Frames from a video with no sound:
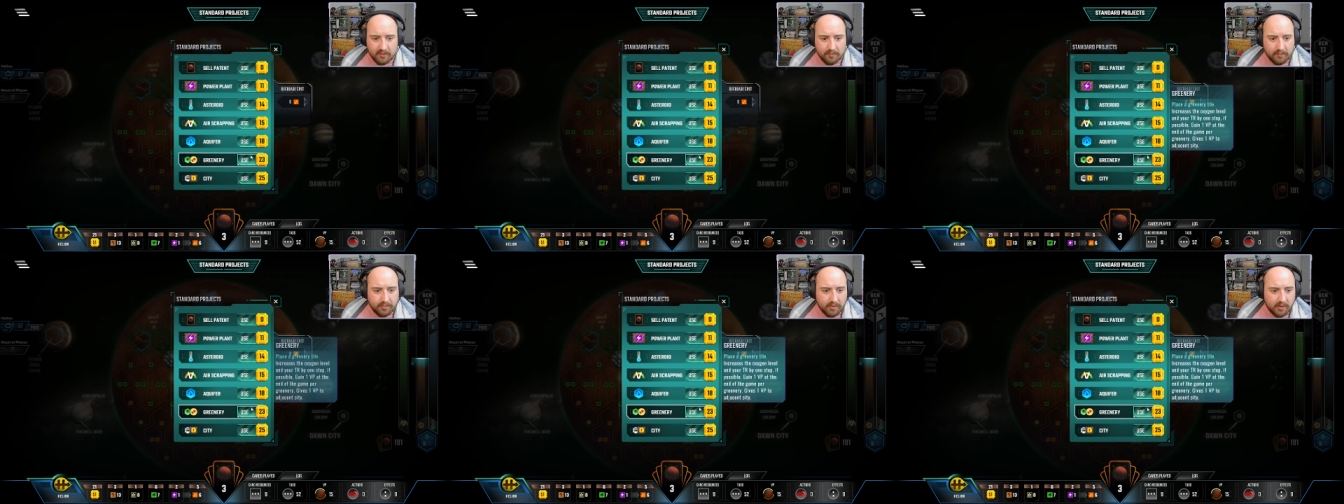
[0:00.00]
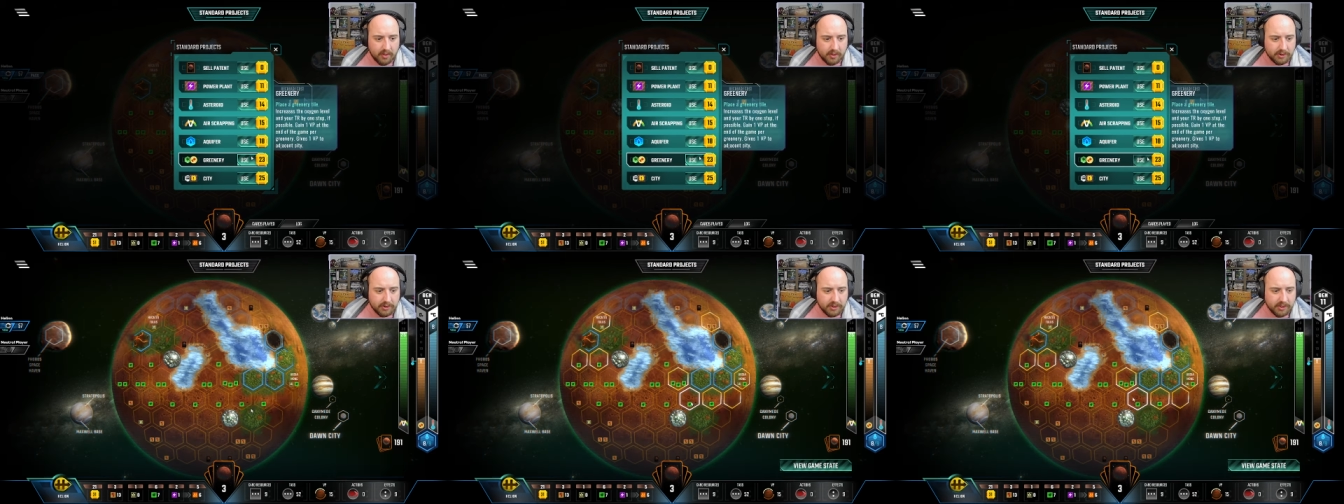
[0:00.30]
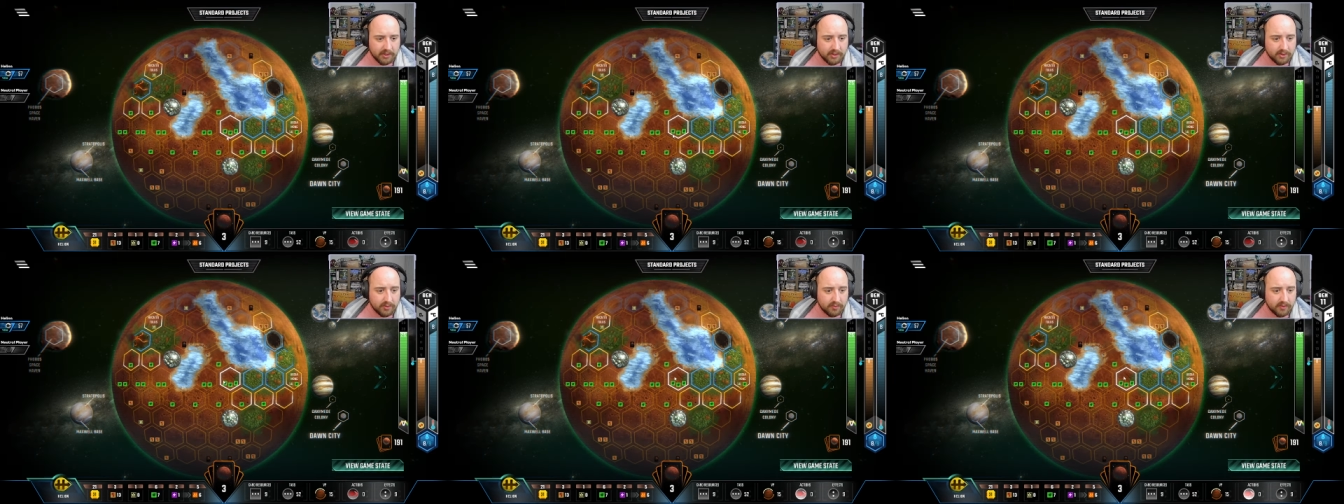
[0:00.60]

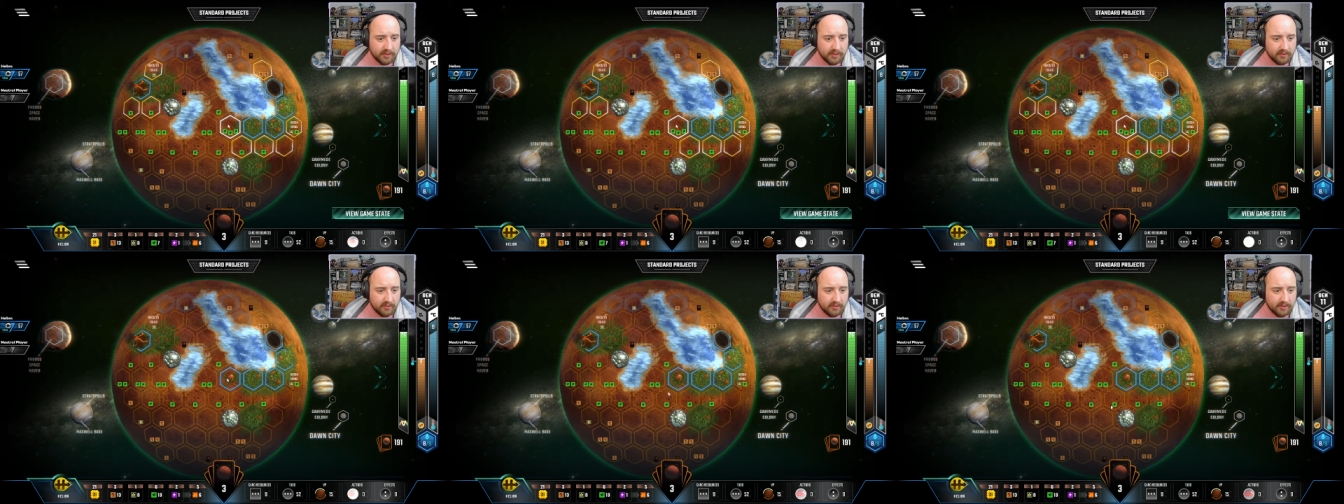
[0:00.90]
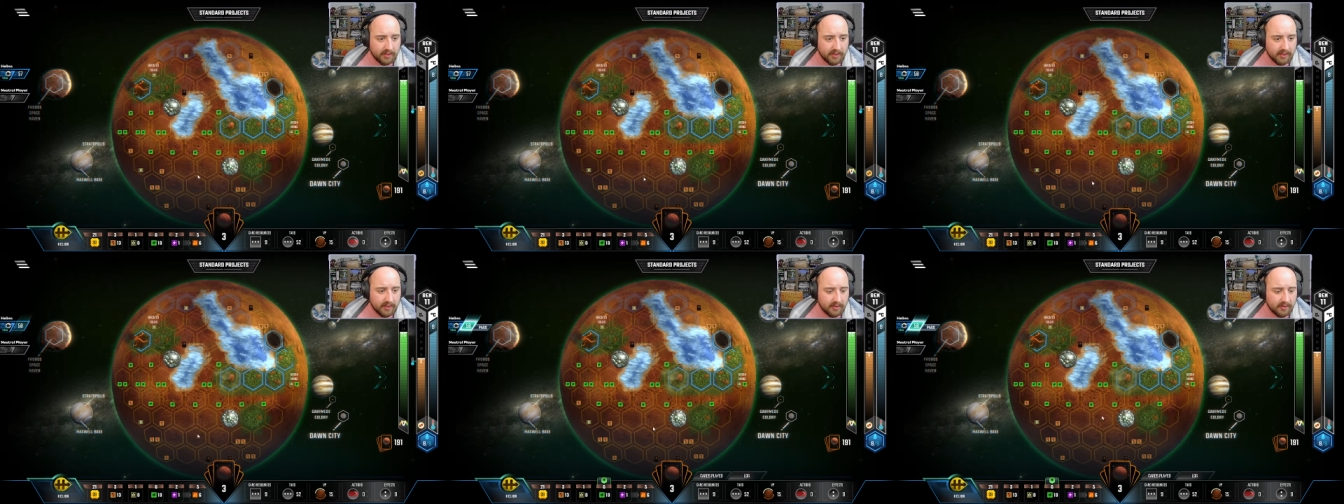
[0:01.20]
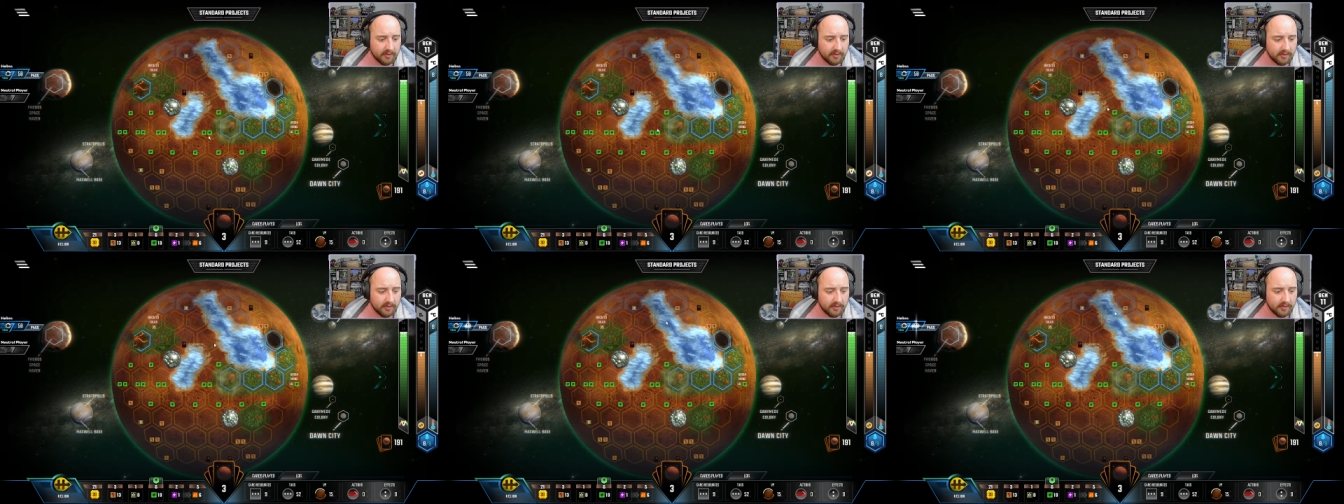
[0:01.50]
project greenery
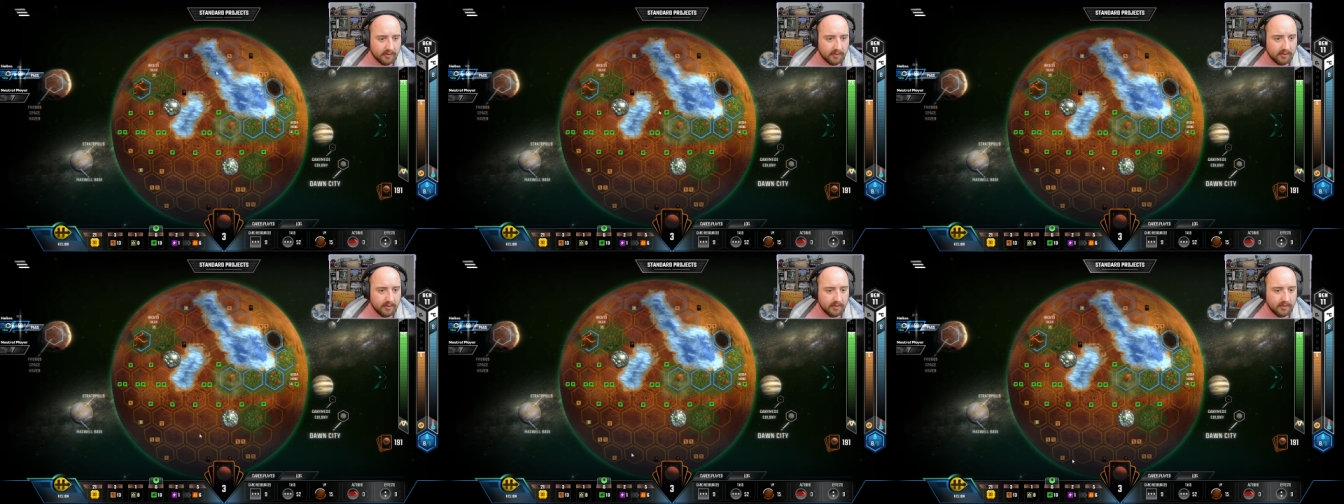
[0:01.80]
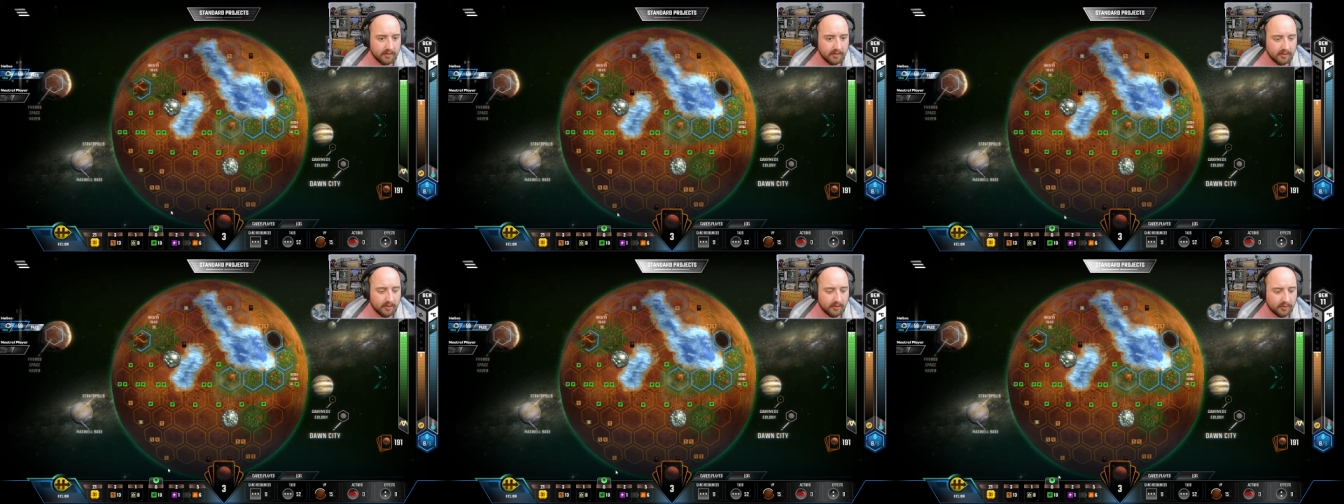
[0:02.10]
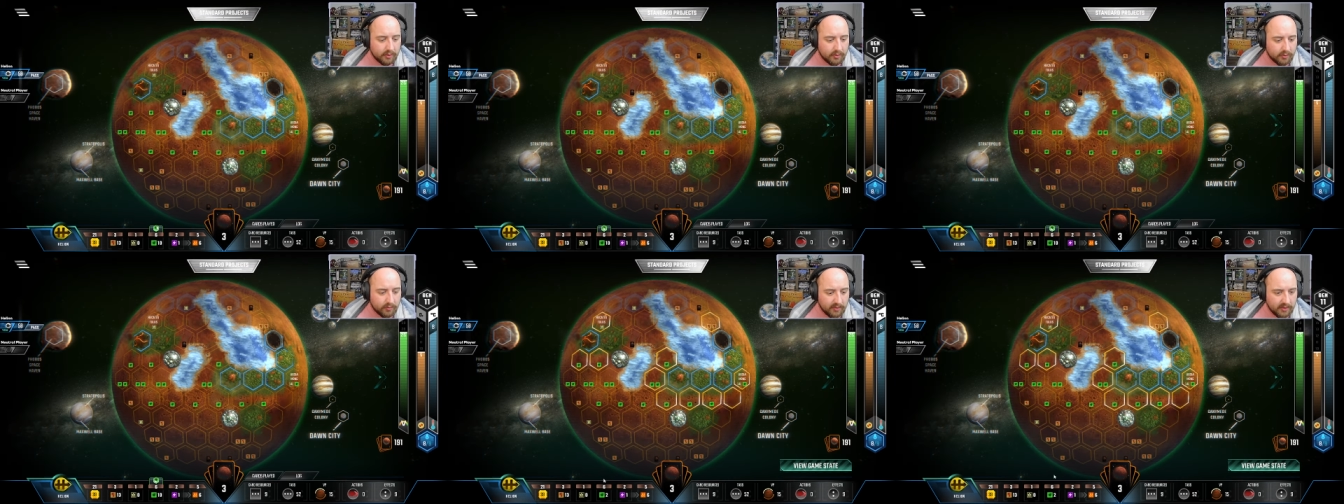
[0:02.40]

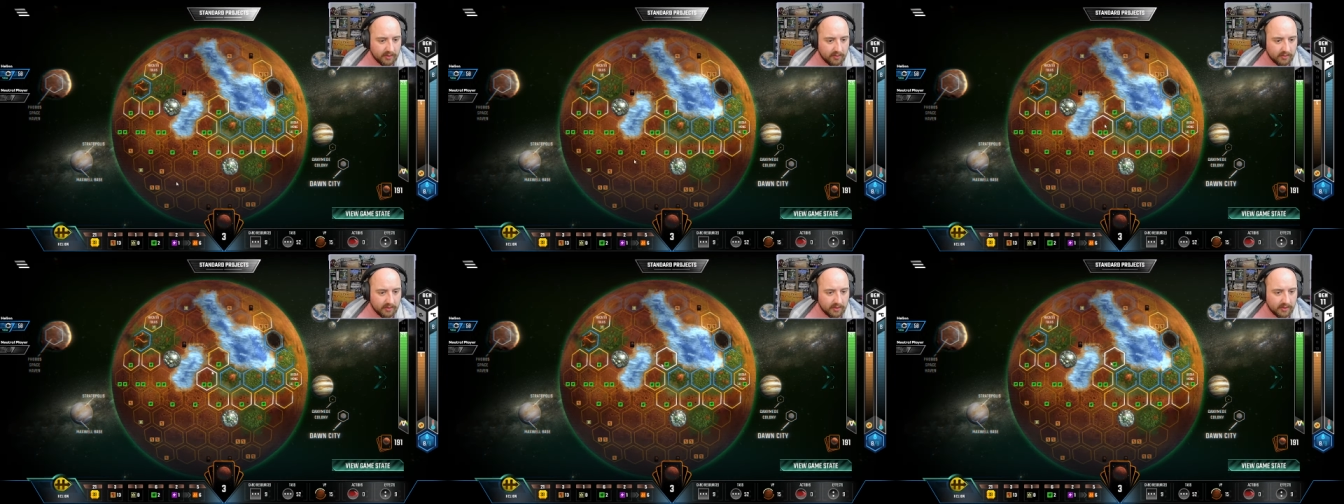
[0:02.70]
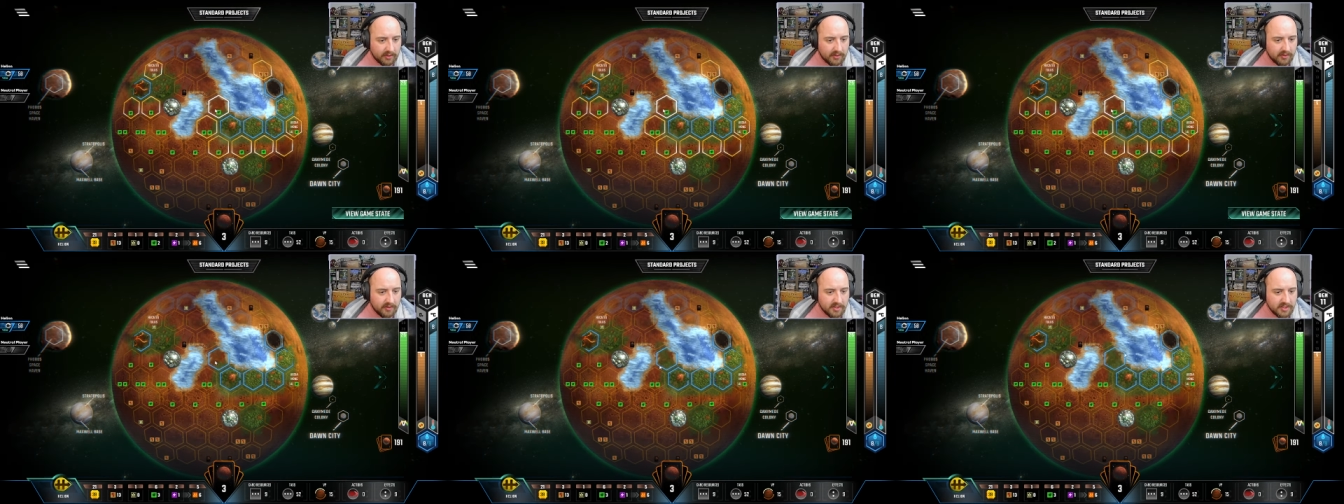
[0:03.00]
greenery into this